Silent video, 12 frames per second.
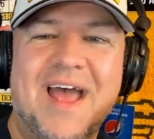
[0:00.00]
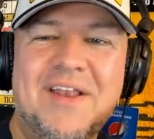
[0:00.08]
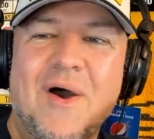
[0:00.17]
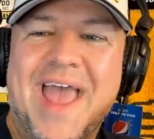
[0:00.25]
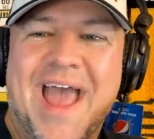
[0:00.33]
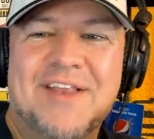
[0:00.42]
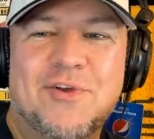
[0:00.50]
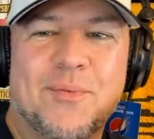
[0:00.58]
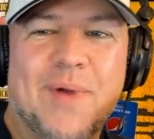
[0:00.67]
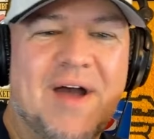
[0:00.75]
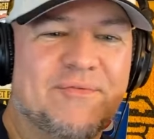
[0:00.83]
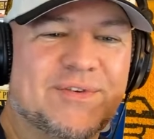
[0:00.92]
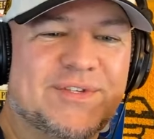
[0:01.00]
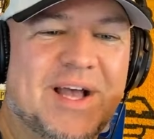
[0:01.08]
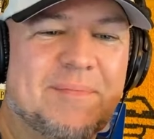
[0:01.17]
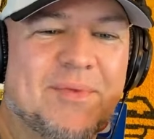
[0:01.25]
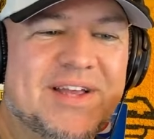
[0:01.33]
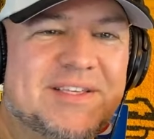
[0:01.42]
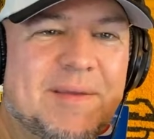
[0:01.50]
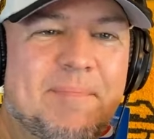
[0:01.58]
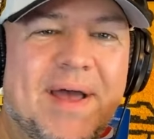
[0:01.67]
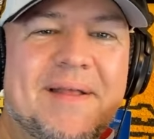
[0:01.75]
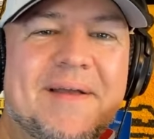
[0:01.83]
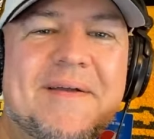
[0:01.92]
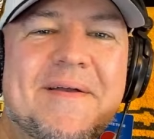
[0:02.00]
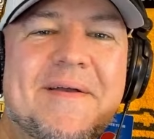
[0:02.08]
I know I had your round for some reason, but I